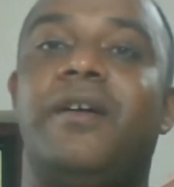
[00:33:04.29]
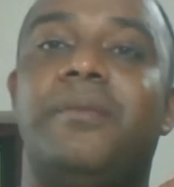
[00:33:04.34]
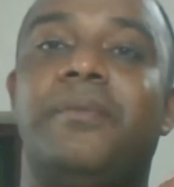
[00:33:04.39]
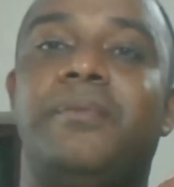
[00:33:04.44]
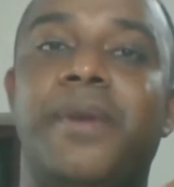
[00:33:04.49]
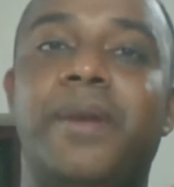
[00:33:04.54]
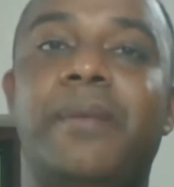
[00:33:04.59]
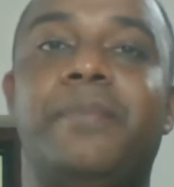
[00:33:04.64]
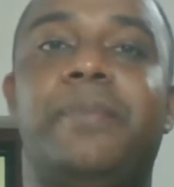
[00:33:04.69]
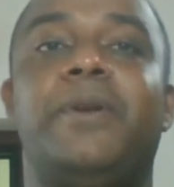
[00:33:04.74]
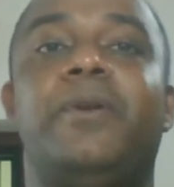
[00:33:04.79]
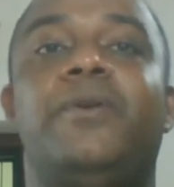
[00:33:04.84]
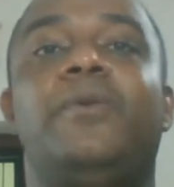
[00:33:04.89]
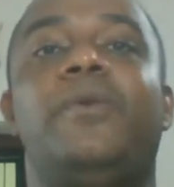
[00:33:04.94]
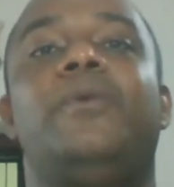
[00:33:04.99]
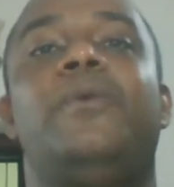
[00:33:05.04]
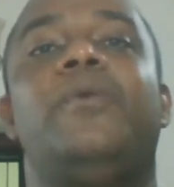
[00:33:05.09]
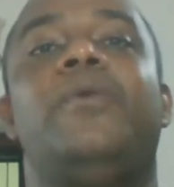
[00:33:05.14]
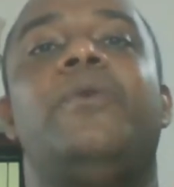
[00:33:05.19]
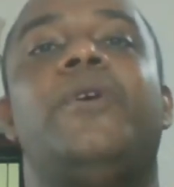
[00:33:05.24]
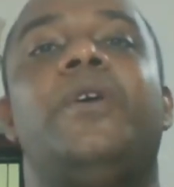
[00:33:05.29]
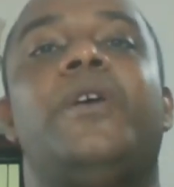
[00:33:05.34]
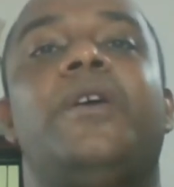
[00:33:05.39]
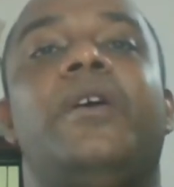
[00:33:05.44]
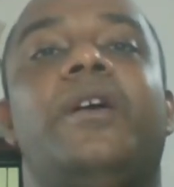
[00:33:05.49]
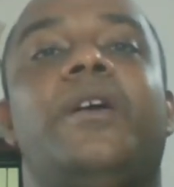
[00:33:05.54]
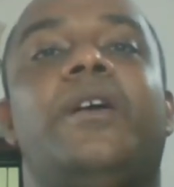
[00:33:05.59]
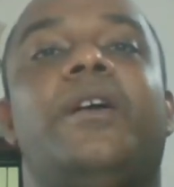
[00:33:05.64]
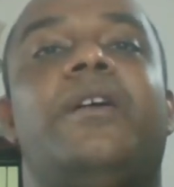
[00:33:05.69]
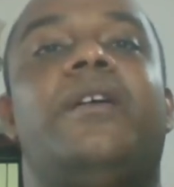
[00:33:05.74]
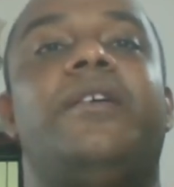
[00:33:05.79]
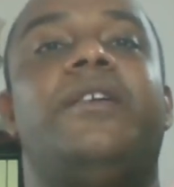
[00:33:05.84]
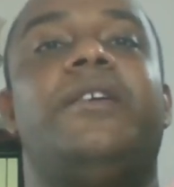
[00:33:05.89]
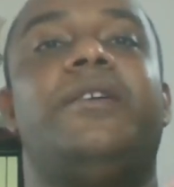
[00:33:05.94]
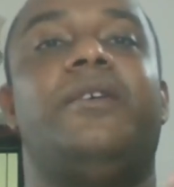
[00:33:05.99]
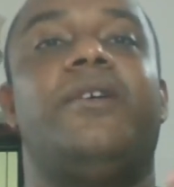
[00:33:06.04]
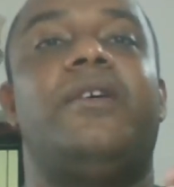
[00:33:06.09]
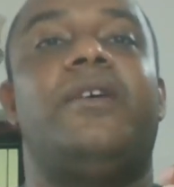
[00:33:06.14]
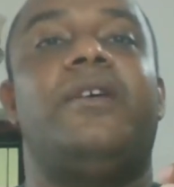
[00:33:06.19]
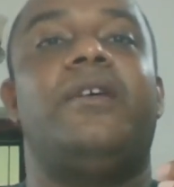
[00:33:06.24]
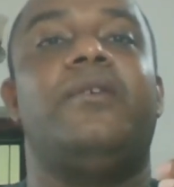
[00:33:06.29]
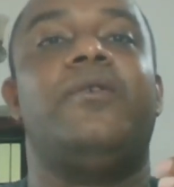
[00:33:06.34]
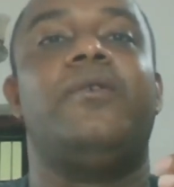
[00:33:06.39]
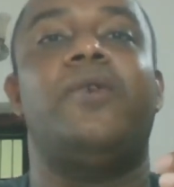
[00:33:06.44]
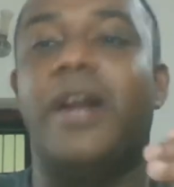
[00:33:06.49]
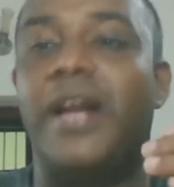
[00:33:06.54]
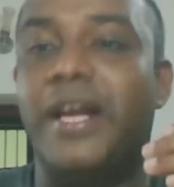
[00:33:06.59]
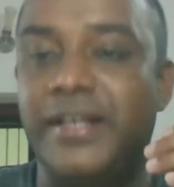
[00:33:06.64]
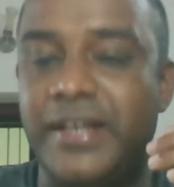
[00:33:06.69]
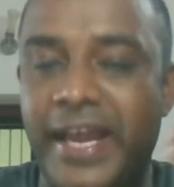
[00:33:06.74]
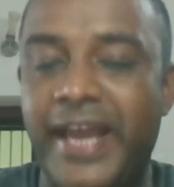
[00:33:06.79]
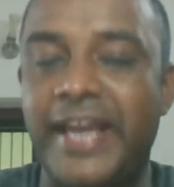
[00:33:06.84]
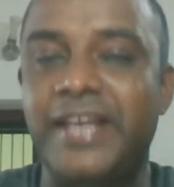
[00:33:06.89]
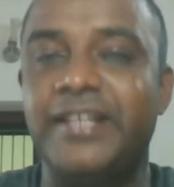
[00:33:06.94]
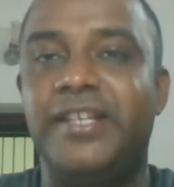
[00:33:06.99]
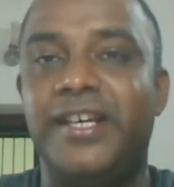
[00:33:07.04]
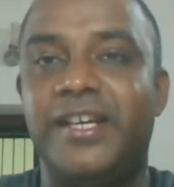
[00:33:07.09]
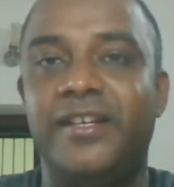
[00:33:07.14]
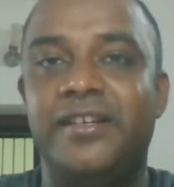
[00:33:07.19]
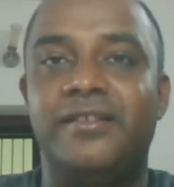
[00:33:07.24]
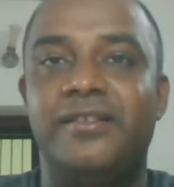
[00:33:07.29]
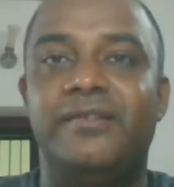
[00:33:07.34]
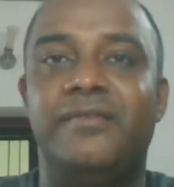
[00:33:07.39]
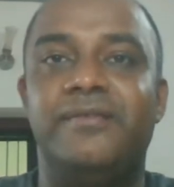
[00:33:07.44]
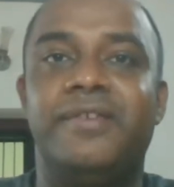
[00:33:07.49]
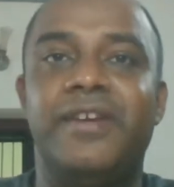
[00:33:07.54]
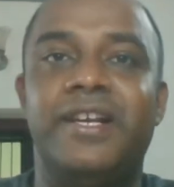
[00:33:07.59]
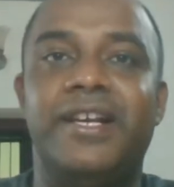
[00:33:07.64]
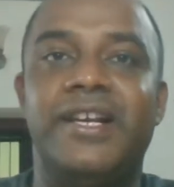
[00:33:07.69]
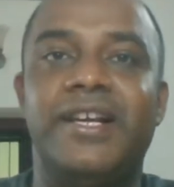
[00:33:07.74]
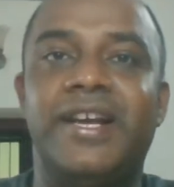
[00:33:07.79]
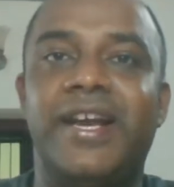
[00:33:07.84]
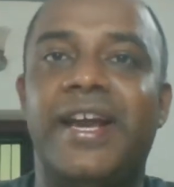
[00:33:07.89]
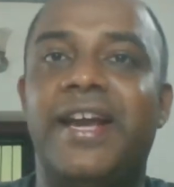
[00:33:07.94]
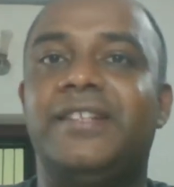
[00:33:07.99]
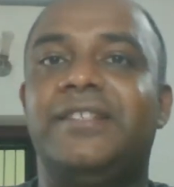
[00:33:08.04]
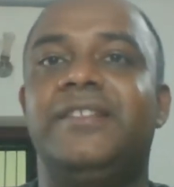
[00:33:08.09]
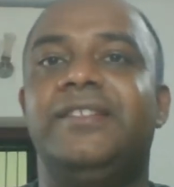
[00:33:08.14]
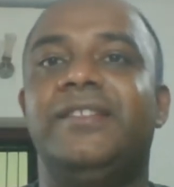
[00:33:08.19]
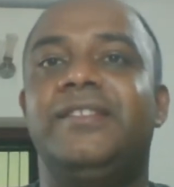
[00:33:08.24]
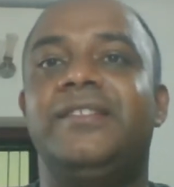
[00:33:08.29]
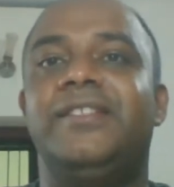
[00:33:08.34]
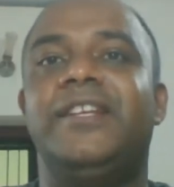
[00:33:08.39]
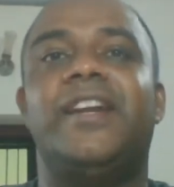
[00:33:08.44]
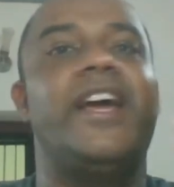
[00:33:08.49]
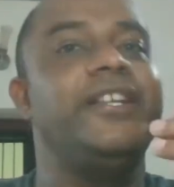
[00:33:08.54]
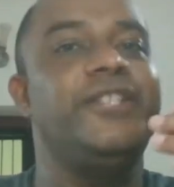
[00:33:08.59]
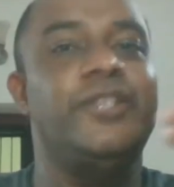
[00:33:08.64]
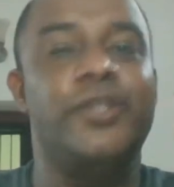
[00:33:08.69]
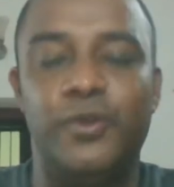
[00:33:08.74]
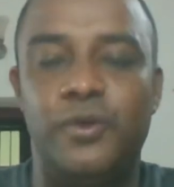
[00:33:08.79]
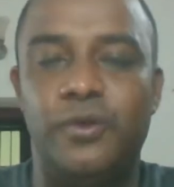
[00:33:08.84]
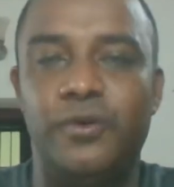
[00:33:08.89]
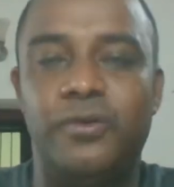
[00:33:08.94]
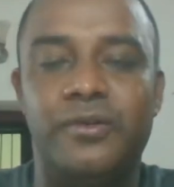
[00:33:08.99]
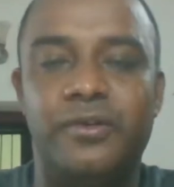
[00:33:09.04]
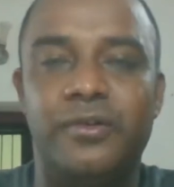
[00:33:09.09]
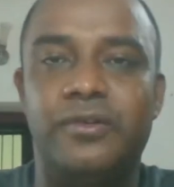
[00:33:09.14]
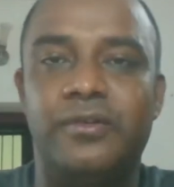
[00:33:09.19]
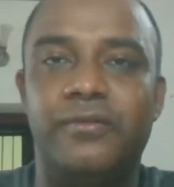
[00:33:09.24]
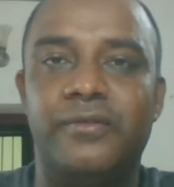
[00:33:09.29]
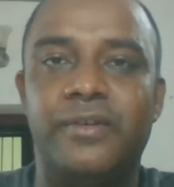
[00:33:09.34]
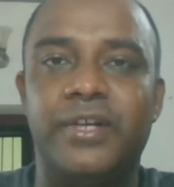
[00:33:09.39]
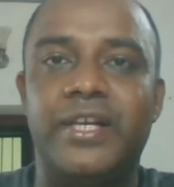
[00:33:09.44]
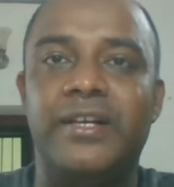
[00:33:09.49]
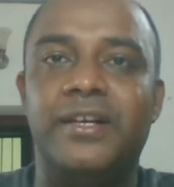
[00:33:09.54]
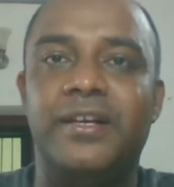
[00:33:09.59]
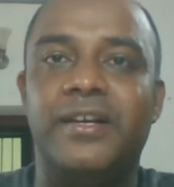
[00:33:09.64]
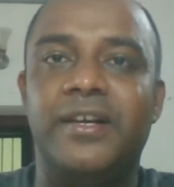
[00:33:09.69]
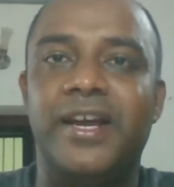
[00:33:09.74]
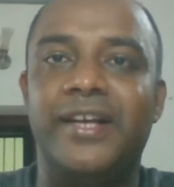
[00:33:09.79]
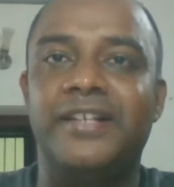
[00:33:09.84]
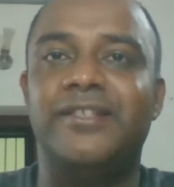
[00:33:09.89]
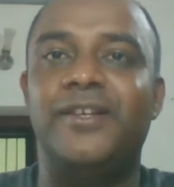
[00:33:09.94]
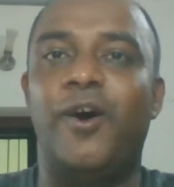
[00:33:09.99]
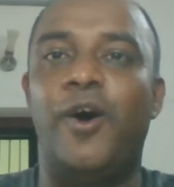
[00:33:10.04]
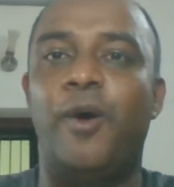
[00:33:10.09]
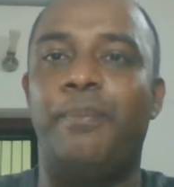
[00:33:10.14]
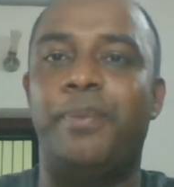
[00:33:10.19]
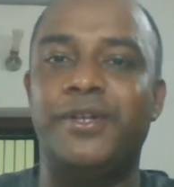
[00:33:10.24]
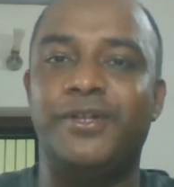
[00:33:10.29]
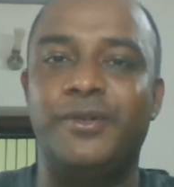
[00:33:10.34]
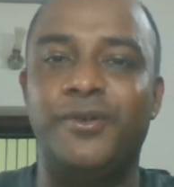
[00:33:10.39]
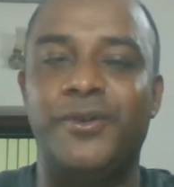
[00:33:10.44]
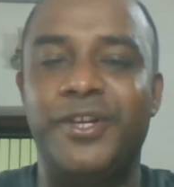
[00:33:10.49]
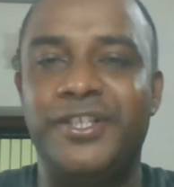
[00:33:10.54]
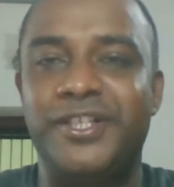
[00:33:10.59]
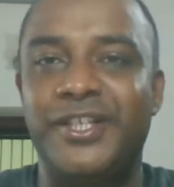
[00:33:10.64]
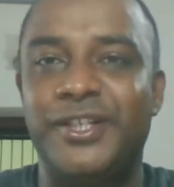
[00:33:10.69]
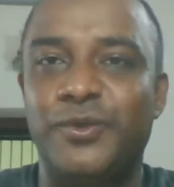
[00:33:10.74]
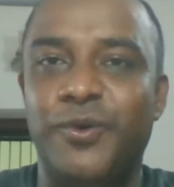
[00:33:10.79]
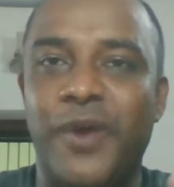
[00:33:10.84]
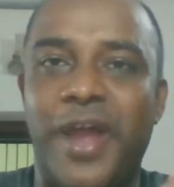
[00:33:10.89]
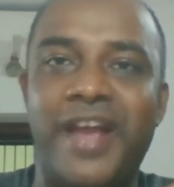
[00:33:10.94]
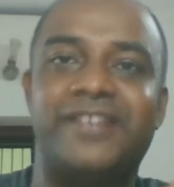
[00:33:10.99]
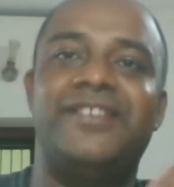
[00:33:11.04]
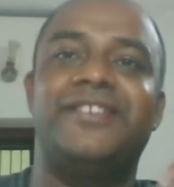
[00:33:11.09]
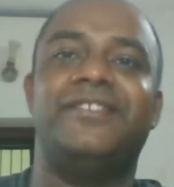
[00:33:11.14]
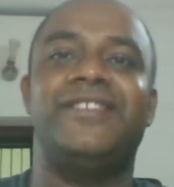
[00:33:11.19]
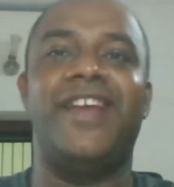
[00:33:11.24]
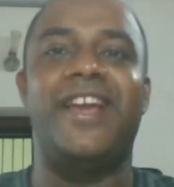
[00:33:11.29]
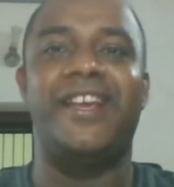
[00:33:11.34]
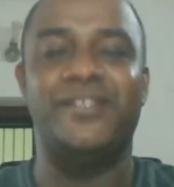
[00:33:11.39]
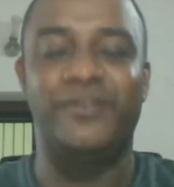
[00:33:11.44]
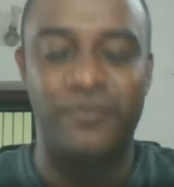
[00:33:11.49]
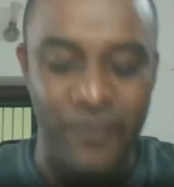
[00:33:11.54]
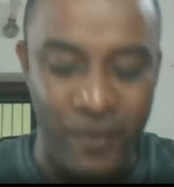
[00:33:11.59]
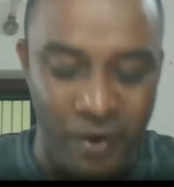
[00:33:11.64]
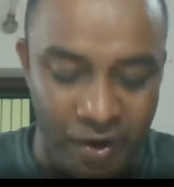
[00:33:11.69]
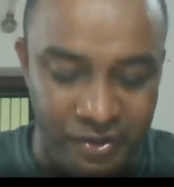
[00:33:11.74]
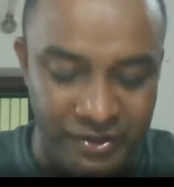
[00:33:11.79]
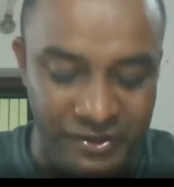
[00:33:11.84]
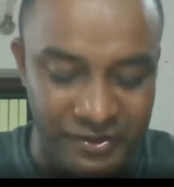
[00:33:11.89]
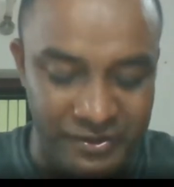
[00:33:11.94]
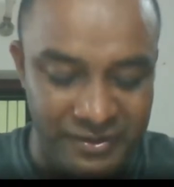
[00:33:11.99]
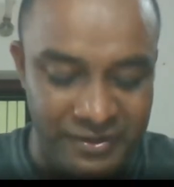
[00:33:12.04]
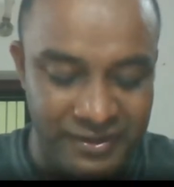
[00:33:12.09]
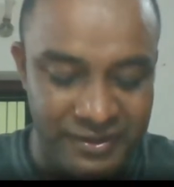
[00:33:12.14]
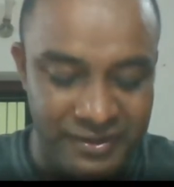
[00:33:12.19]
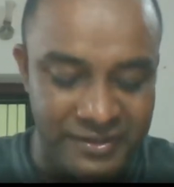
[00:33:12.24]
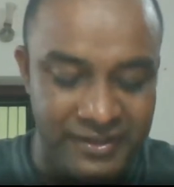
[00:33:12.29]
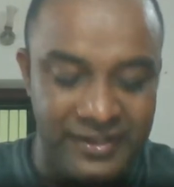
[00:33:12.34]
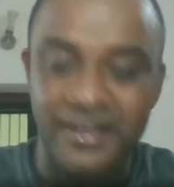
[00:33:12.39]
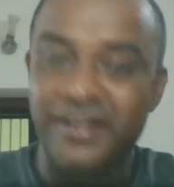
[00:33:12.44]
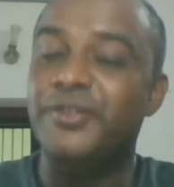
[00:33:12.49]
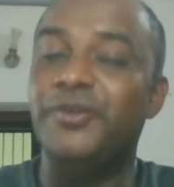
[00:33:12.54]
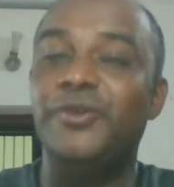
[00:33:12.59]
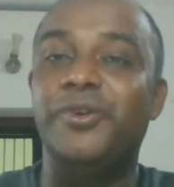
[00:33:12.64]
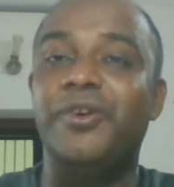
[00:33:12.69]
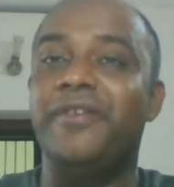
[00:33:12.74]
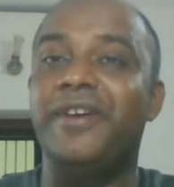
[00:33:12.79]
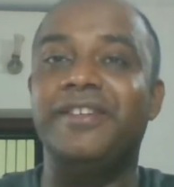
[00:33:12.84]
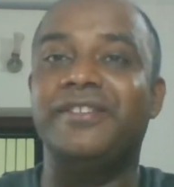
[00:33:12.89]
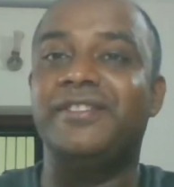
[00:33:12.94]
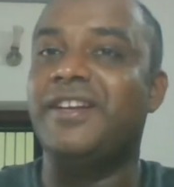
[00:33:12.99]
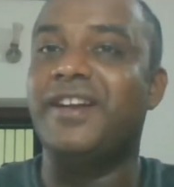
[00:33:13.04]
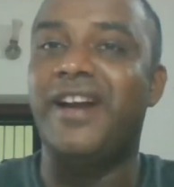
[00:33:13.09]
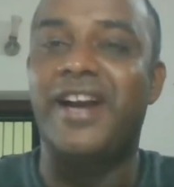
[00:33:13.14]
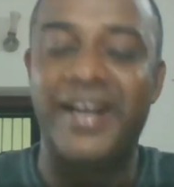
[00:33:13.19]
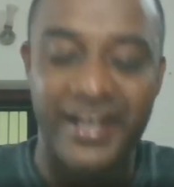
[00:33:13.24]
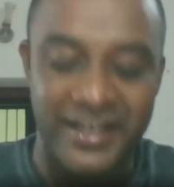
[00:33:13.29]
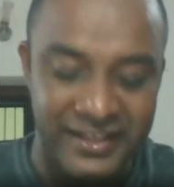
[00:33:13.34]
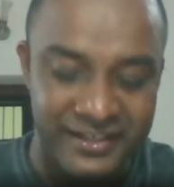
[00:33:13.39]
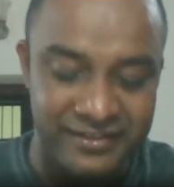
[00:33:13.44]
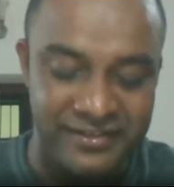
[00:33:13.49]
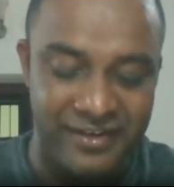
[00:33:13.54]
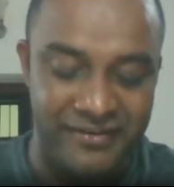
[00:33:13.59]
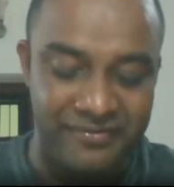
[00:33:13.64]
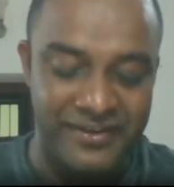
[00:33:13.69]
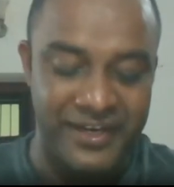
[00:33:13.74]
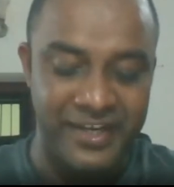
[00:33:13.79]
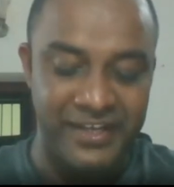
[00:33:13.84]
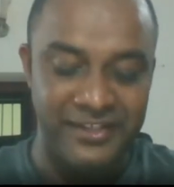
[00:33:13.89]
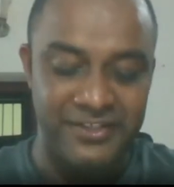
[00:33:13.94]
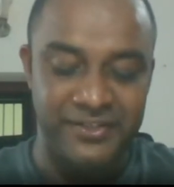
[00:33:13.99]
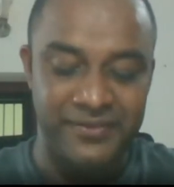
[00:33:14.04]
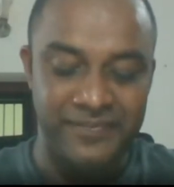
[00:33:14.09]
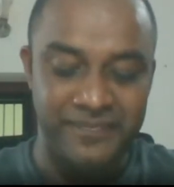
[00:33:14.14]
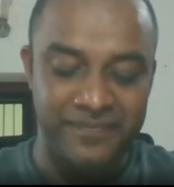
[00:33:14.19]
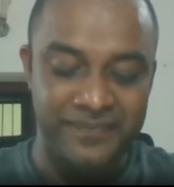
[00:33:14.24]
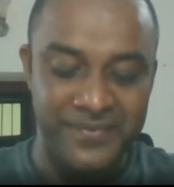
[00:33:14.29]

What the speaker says: people who are at 18 will get the opportunity to exercise votes, universal adult suffrage.